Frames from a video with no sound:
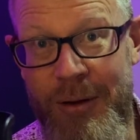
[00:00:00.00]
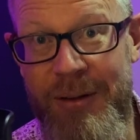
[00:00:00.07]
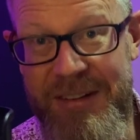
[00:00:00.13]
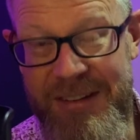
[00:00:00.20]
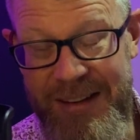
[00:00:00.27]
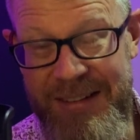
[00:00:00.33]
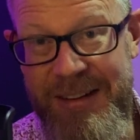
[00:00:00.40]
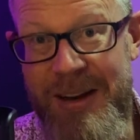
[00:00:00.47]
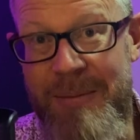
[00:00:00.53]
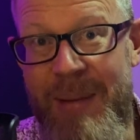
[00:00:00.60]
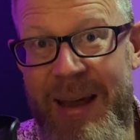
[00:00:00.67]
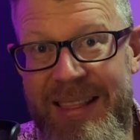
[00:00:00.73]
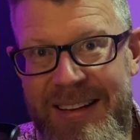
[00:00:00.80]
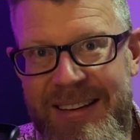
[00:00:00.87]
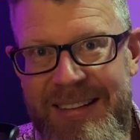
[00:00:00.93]
It's just going to
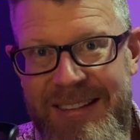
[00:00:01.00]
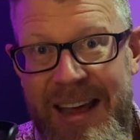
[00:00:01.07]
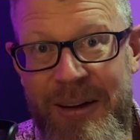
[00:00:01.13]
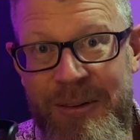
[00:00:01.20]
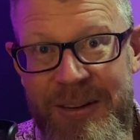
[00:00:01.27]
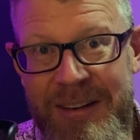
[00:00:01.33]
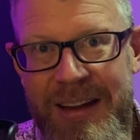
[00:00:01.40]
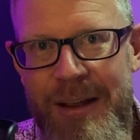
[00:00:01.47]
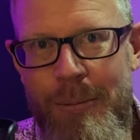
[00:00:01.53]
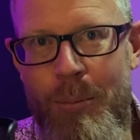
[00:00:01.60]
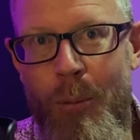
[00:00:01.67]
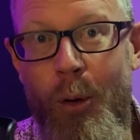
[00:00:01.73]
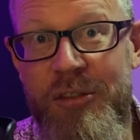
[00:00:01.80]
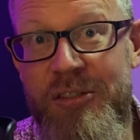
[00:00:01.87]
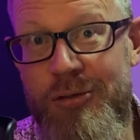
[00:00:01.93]
make the sound
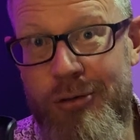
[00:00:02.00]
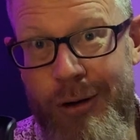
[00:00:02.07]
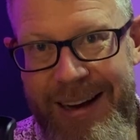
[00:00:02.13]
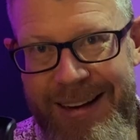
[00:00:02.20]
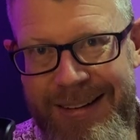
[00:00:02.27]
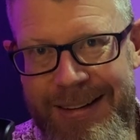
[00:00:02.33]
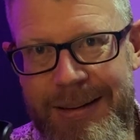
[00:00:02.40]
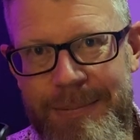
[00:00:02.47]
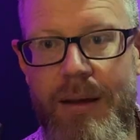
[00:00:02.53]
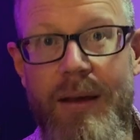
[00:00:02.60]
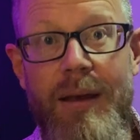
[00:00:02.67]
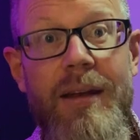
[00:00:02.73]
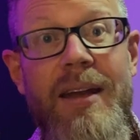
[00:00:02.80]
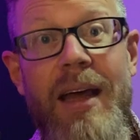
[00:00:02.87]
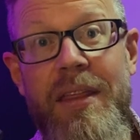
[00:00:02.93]
more strained.
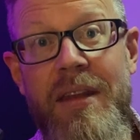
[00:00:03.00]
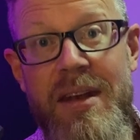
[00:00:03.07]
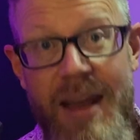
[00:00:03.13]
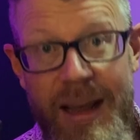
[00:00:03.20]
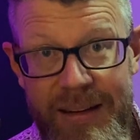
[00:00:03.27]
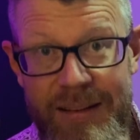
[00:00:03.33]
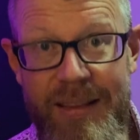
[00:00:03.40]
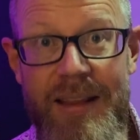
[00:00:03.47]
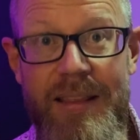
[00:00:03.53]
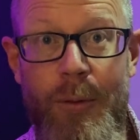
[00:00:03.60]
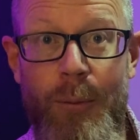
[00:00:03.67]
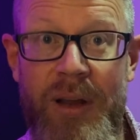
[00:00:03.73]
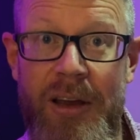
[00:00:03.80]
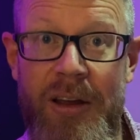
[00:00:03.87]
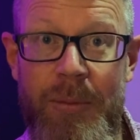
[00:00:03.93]
Now the next thing that
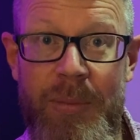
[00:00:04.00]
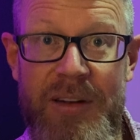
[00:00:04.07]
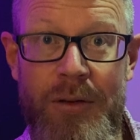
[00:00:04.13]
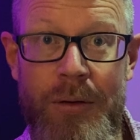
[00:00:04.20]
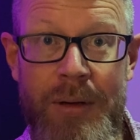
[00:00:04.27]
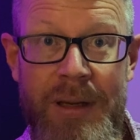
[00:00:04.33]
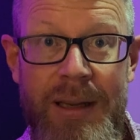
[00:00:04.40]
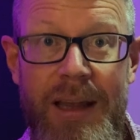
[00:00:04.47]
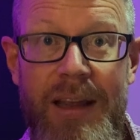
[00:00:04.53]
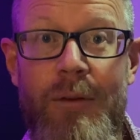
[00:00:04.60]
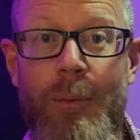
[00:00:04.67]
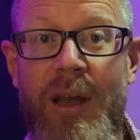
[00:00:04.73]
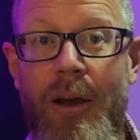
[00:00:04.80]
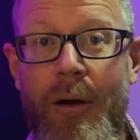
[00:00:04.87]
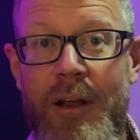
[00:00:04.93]
we're going to be doing is
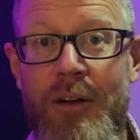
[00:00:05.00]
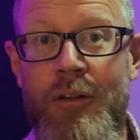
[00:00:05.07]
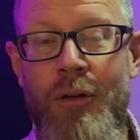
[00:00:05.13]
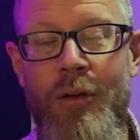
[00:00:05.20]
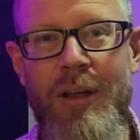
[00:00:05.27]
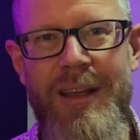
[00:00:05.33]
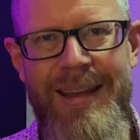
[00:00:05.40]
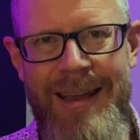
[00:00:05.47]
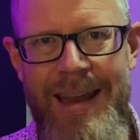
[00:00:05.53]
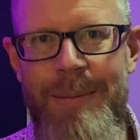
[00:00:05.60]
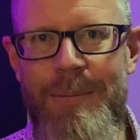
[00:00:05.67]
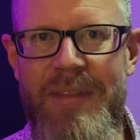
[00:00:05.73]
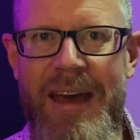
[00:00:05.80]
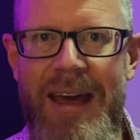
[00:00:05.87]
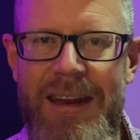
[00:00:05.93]
we're going to
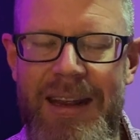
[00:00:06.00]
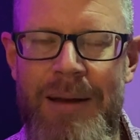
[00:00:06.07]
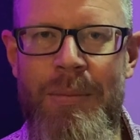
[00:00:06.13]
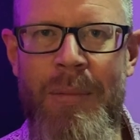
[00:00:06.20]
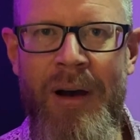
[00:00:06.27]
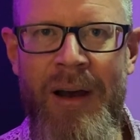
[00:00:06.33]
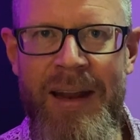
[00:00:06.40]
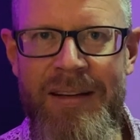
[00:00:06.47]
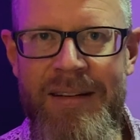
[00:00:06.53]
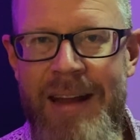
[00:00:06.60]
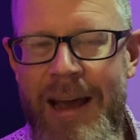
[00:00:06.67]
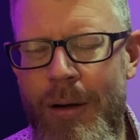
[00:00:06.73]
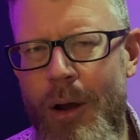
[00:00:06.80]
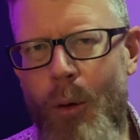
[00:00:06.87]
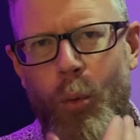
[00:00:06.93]
keep that in mind.
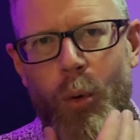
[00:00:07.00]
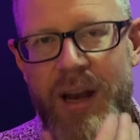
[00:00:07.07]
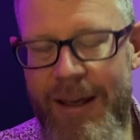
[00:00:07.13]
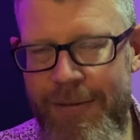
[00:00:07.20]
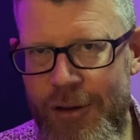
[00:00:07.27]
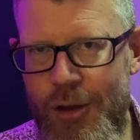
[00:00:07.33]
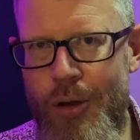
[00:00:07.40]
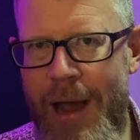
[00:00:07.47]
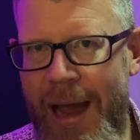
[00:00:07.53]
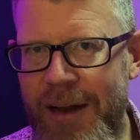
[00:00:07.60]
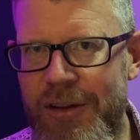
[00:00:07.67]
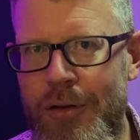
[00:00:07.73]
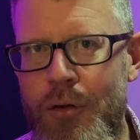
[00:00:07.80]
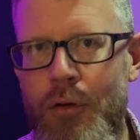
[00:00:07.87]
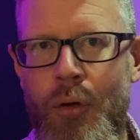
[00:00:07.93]
Now whatever you had
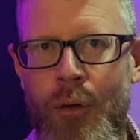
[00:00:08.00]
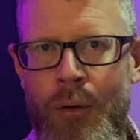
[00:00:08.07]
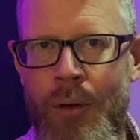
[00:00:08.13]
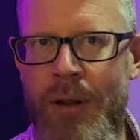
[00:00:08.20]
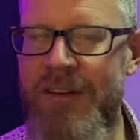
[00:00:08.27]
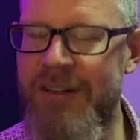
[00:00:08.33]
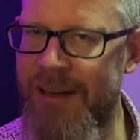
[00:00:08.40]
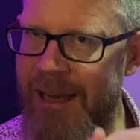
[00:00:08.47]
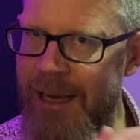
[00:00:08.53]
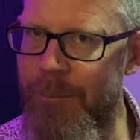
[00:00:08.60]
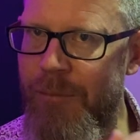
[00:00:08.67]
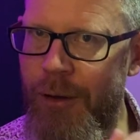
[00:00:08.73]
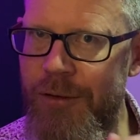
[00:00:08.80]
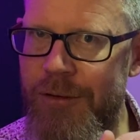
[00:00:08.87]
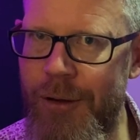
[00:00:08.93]
to do to keep
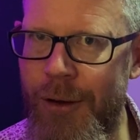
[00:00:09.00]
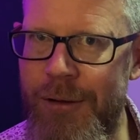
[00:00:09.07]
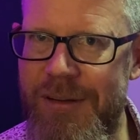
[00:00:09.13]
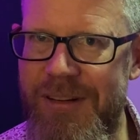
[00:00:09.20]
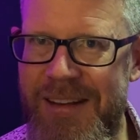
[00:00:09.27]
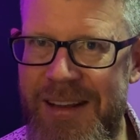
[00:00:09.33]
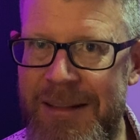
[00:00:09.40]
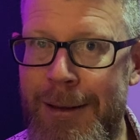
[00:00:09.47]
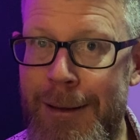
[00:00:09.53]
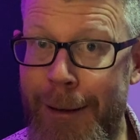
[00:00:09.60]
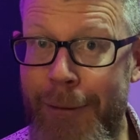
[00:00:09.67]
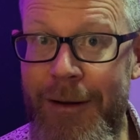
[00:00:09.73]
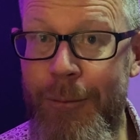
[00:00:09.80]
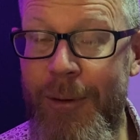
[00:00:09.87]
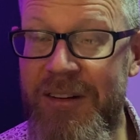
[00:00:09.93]
those notes in the
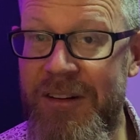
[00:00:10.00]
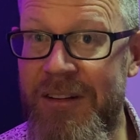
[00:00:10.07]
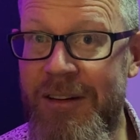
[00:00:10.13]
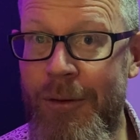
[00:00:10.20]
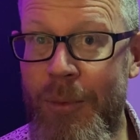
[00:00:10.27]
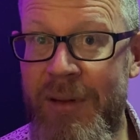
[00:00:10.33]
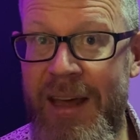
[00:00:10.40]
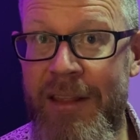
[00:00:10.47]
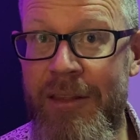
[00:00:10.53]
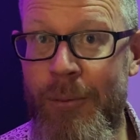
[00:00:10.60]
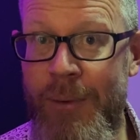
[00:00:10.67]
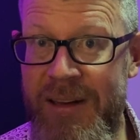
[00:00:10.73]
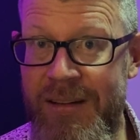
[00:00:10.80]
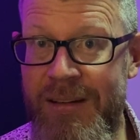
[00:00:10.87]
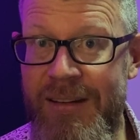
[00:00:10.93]
clarion register without the
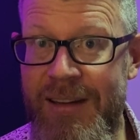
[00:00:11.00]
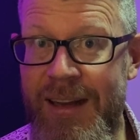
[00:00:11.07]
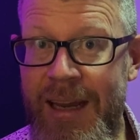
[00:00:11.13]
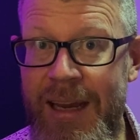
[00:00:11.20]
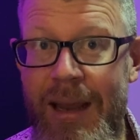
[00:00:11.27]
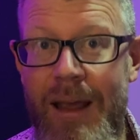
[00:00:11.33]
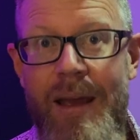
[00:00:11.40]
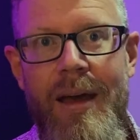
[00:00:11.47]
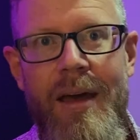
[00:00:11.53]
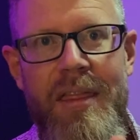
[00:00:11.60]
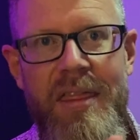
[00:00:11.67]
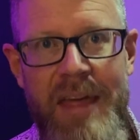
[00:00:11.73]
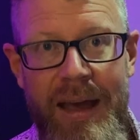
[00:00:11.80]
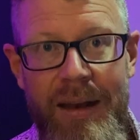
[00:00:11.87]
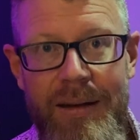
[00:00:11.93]
register key,
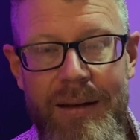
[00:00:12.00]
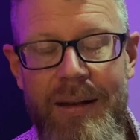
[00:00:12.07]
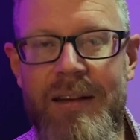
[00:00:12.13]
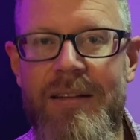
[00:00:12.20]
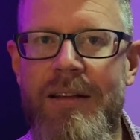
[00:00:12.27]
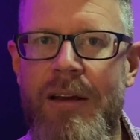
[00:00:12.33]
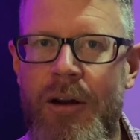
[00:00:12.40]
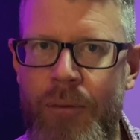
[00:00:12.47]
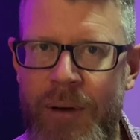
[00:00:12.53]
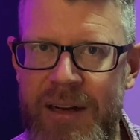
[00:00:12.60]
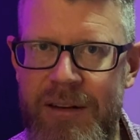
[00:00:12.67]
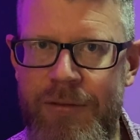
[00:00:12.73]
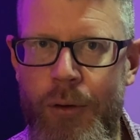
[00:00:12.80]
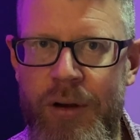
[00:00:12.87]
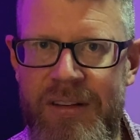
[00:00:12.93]
that is the
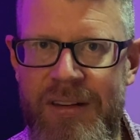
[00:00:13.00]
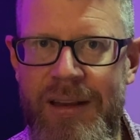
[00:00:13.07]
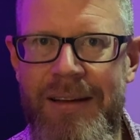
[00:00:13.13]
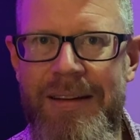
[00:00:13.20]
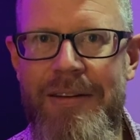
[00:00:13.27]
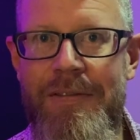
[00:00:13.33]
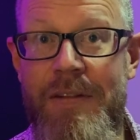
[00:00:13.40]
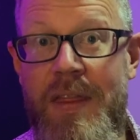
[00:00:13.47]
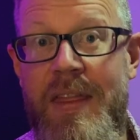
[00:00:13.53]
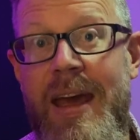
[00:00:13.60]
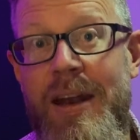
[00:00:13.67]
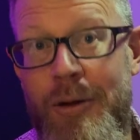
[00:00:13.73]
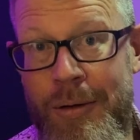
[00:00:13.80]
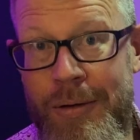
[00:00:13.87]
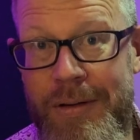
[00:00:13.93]
correct voicing for
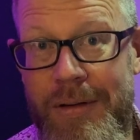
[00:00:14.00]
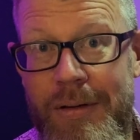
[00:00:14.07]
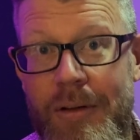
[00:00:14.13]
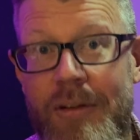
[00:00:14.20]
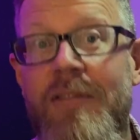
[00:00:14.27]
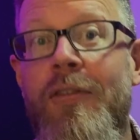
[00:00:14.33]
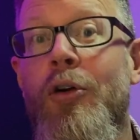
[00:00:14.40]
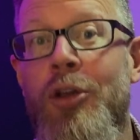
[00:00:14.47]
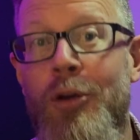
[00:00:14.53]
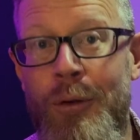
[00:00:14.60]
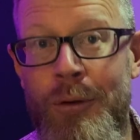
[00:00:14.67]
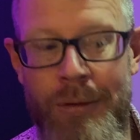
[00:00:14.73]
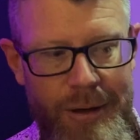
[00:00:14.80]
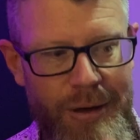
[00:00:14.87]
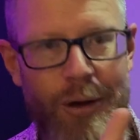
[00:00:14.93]
that note for
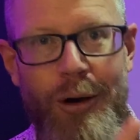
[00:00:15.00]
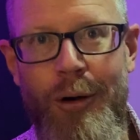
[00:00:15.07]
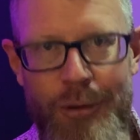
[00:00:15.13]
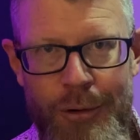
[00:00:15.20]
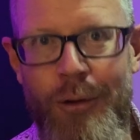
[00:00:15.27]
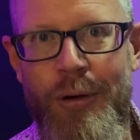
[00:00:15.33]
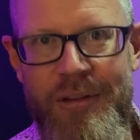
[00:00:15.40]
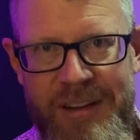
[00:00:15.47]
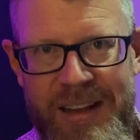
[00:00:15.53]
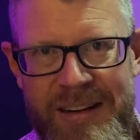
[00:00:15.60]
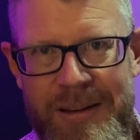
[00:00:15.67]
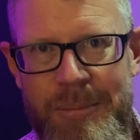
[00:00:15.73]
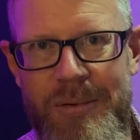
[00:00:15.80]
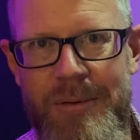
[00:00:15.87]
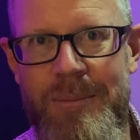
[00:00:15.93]
you on your
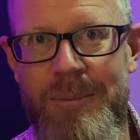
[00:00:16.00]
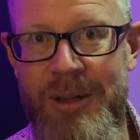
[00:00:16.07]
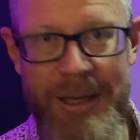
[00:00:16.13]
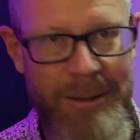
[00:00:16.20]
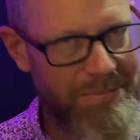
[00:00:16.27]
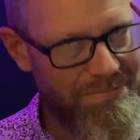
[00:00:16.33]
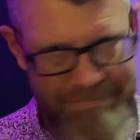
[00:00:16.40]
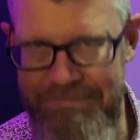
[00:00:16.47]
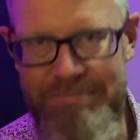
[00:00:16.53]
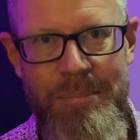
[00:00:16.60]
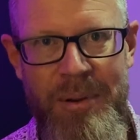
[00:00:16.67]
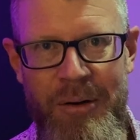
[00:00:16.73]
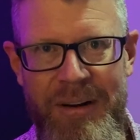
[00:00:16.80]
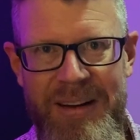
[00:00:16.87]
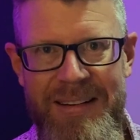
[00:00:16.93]
setup. Okay?
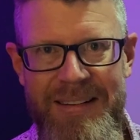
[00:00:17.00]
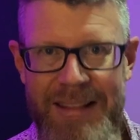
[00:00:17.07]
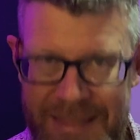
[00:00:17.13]
Period.